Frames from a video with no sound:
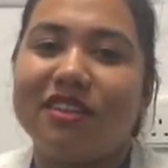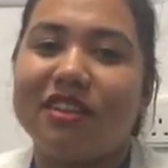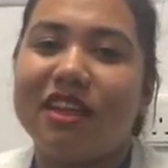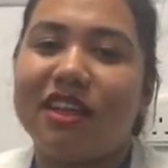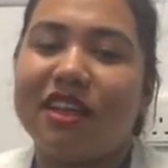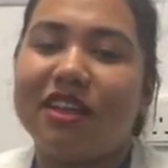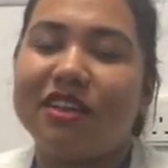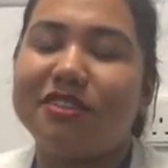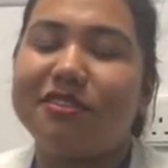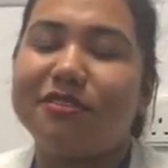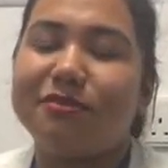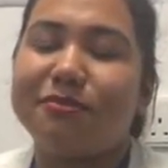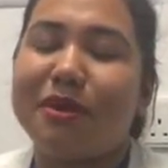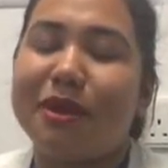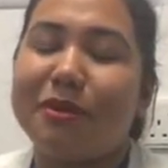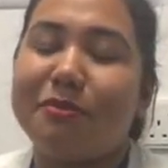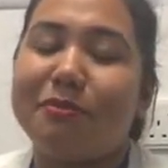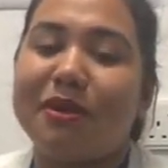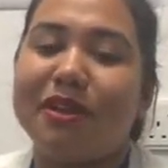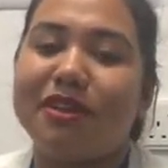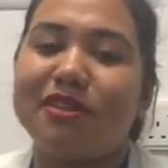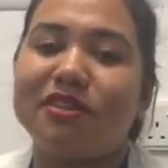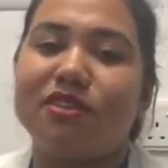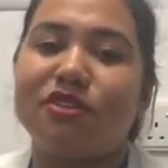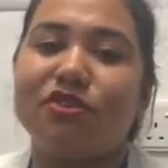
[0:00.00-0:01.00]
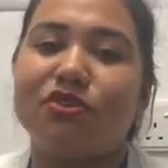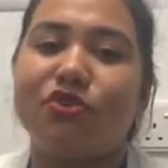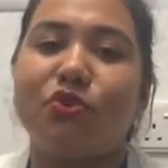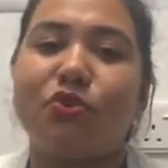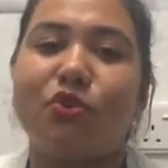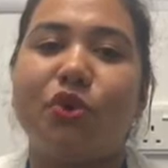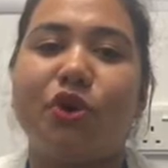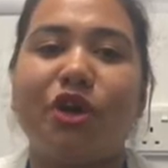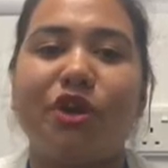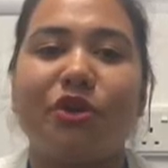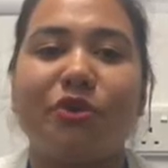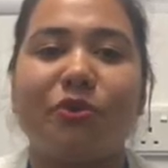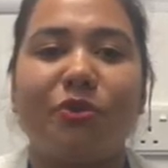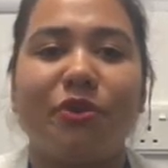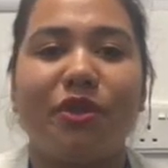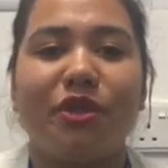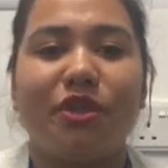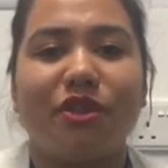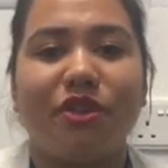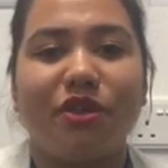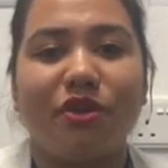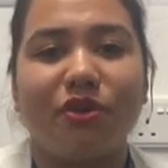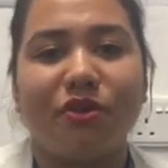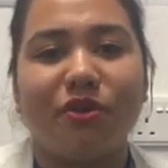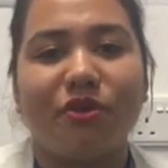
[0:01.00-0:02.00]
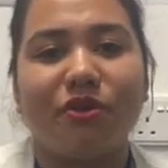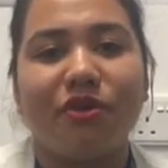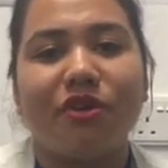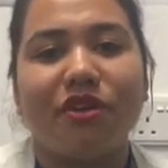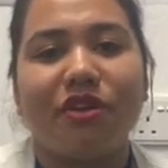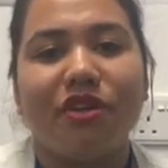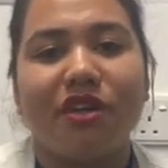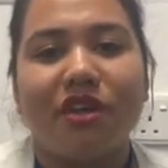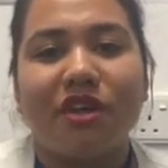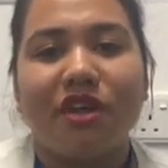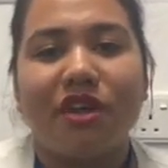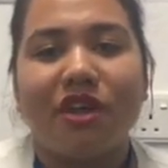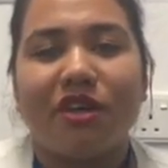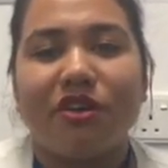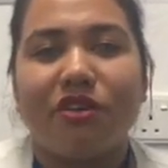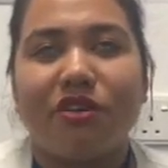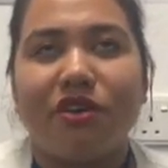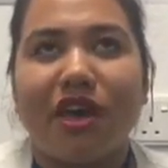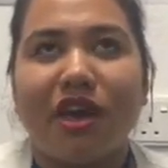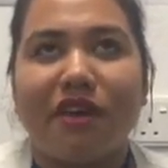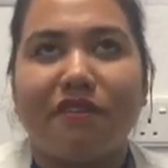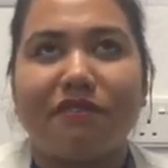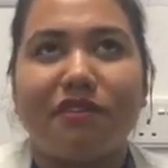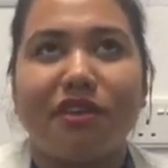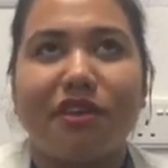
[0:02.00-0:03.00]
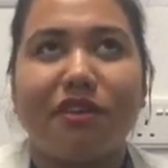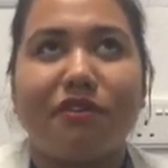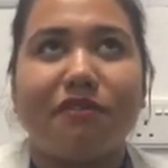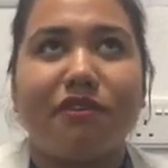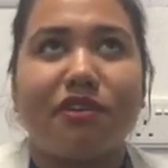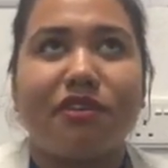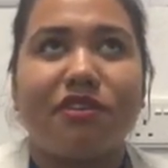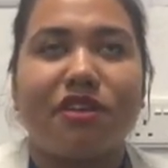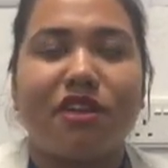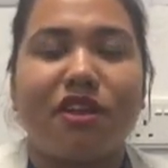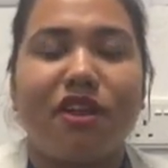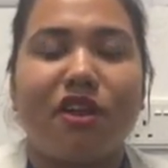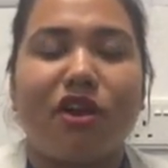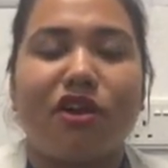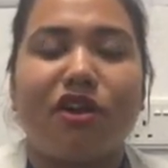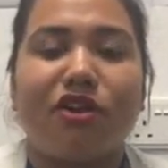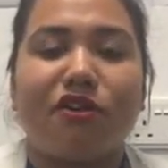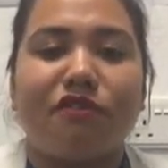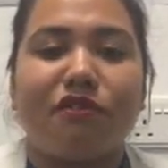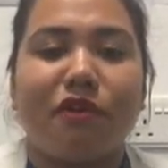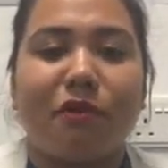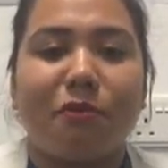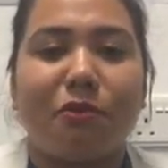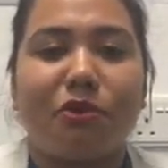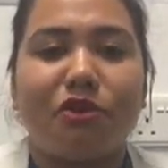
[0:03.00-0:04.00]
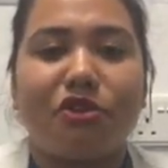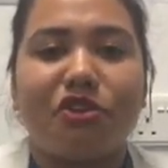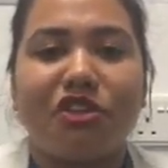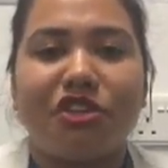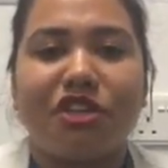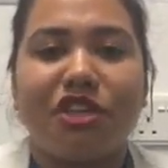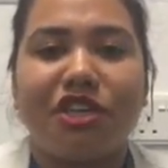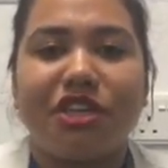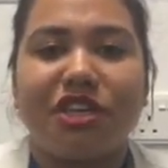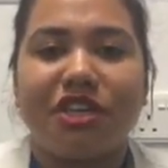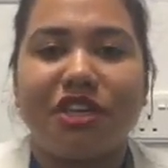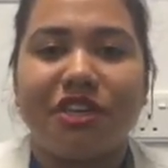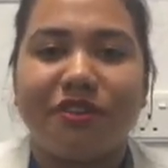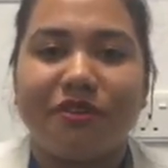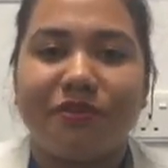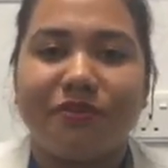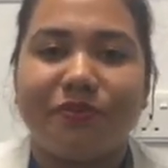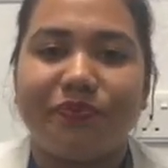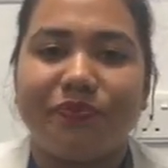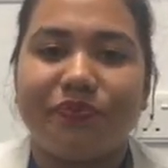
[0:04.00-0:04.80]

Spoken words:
It's my pleasure to work with you. You have given us a lot of opportunity.